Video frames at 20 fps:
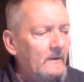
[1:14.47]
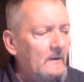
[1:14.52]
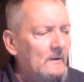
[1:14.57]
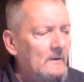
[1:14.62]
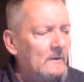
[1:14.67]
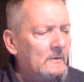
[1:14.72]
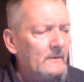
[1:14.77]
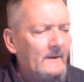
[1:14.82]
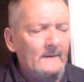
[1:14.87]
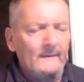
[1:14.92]

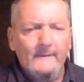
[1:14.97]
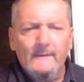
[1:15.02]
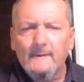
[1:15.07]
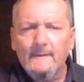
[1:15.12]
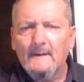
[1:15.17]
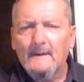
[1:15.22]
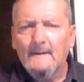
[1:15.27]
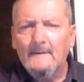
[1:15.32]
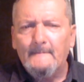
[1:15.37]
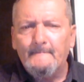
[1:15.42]
All right, let's
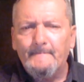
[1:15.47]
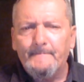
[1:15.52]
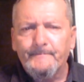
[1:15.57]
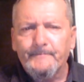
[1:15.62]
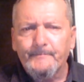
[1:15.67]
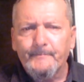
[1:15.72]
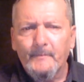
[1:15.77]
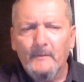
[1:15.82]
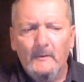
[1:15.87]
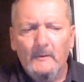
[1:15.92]

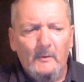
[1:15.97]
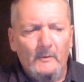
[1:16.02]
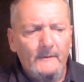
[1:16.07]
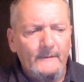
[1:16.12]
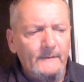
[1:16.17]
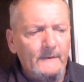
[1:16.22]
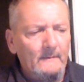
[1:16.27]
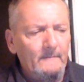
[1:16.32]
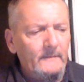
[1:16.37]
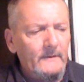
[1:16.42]
go to
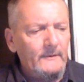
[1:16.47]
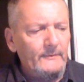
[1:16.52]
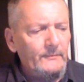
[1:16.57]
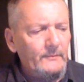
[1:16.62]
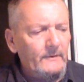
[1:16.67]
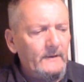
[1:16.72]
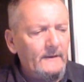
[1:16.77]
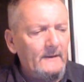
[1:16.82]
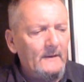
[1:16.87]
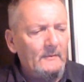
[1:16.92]
some
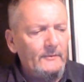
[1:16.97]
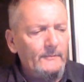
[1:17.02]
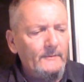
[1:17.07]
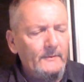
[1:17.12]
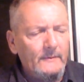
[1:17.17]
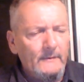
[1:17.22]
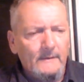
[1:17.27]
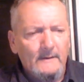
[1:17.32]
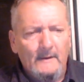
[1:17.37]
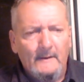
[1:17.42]
ministry
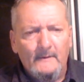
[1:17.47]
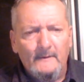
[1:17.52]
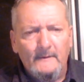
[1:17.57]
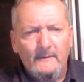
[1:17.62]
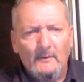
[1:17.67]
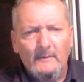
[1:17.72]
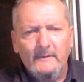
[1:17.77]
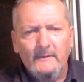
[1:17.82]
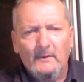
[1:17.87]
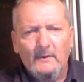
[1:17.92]
announcements.
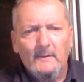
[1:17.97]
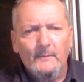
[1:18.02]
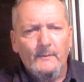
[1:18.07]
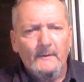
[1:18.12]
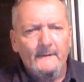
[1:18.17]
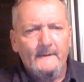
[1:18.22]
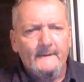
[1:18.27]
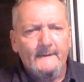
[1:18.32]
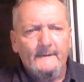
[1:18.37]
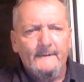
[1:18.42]
The only
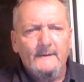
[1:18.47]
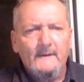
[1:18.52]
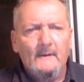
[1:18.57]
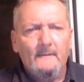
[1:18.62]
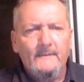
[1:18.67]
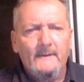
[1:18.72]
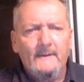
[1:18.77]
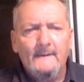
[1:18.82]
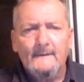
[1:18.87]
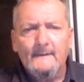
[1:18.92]
offering that has
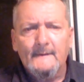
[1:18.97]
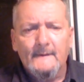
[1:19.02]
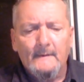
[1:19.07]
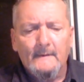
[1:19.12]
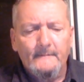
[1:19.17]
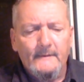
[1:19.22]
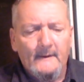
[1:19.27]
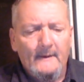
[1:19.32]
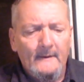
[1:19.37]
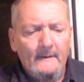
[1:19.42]
come in
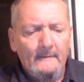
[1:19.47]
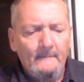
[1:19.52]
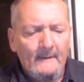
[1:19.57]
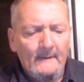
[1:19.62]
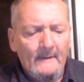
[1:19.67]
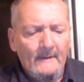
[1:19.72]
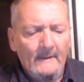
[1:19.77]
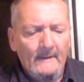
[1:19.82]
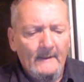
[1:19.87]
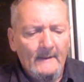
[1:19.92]
some time
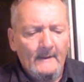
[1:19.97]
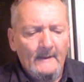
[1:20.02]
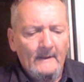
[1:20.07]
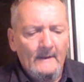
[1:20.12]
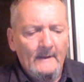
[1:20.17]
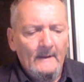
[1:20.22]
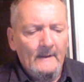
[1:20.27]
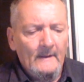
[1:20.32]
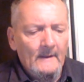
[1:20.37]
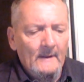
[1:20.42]

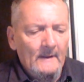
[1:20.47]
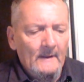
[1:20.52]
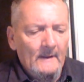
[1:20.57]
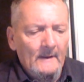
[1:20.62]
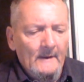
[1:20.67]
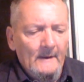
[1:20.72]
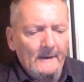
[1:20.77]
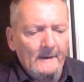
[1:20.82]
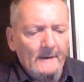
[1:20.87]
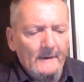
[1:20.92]

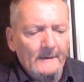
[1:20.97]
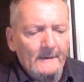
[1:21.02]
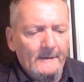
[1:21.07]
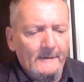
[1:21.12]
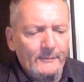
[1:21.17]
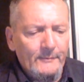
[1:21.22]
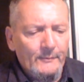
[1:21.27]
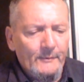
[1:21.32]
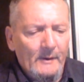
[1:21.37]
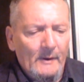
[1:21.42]

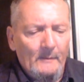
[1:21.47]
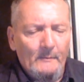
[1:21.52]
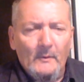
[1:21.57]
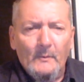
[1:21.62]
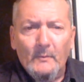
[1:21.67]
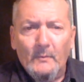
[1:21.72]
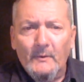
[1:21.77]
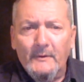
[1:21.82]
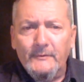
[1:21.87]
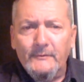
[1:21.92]
is from
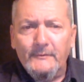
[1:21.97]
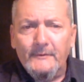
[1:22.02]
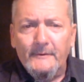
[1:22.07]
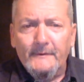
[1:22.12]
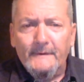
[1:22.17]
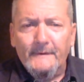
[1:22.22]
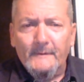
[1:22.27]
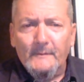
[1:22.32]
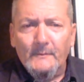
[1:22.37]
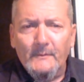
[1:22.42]

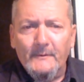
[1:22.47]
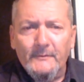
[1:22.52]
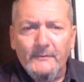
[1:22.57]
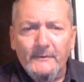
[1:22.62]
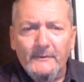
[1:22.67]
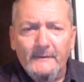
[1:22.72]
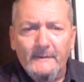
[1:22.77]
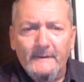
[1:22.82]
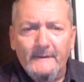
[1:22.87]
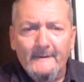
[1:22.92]
Richard. And
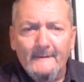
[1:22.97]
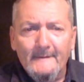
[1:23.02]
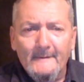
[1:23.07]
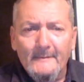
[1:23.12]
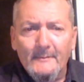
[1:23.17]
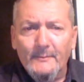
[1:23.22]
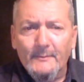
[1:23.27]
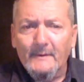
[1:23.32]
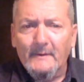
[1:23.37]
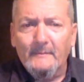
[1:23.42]
Richard
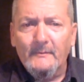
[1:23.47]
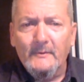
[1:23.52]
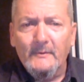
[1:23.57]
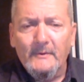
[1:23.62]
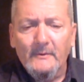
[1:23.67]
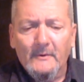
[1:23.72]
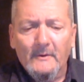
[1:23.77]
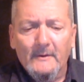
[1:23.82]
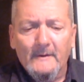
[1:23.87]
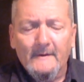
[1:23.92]
from New
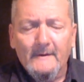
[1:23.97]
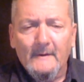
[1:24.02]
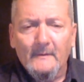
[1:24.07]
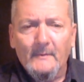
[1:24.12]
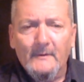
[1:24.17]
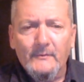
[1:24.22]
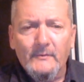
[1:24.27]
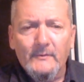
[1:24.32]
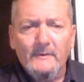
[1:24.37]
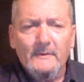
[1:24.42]
York, I
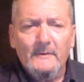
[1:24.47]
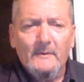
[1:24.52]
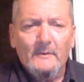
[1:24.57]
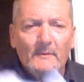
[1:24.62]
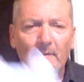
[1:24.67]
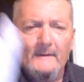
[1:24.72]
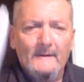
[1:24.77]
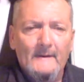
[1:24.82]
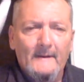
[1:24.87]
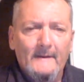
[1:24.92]
want you to
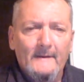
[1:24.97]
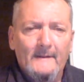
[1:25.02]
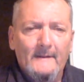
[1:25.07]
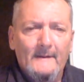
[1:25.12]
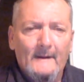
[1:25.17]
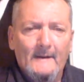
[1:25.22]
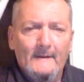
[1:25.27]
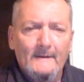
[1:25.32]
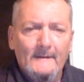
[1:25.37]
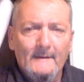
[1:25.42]
know that I
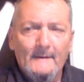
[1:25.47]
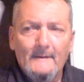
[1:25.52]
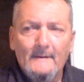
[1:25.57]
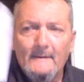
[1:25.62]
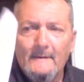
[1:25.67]
got